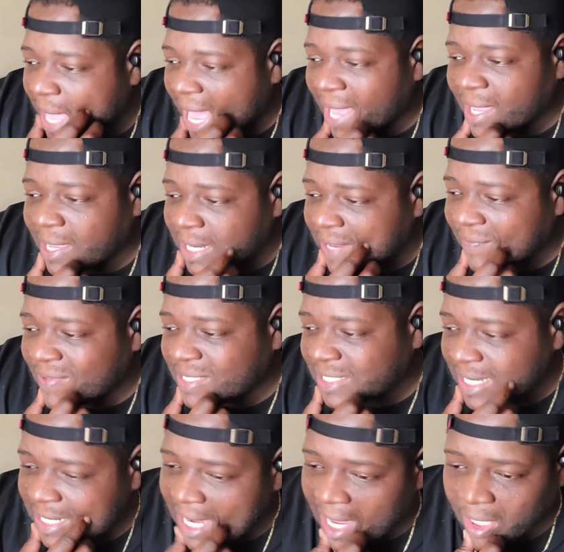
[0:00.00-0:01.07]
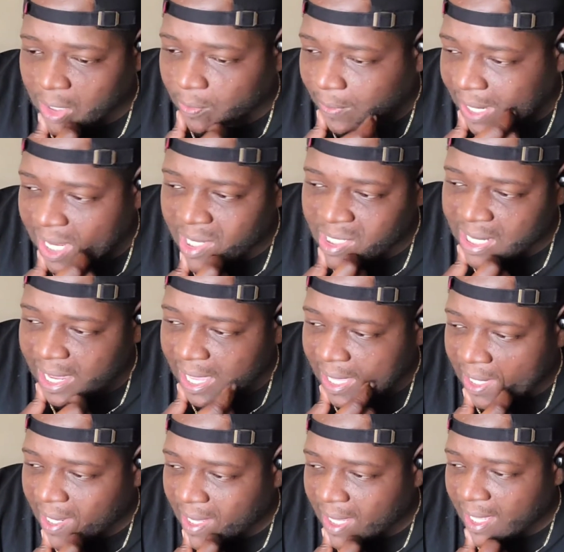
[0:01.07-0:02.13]
I couldn't even see Dr.
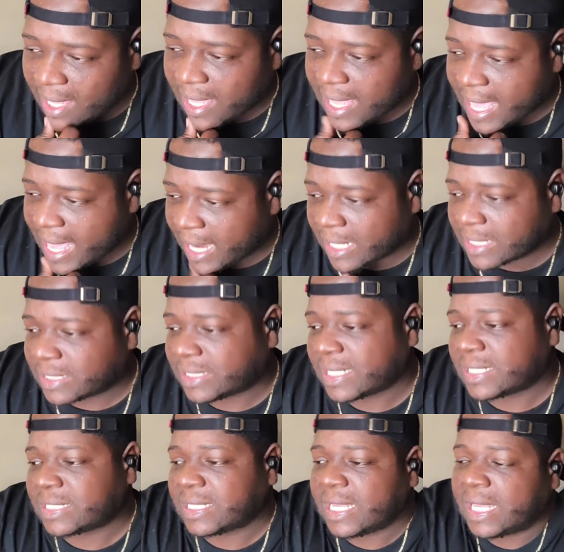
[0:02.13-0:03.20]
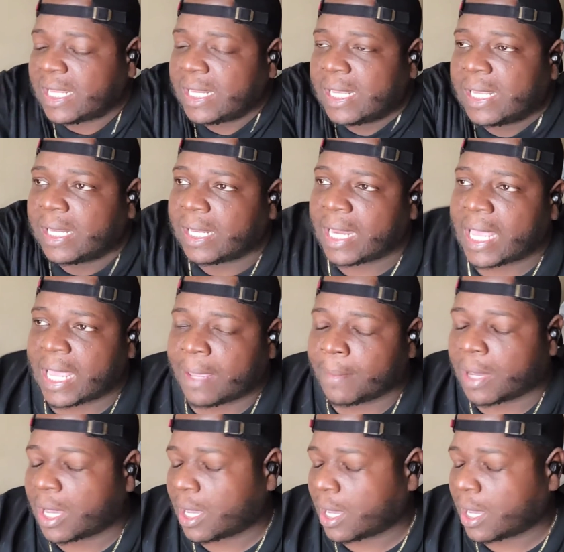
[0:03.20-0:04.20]
Ranjan. He had an assistant named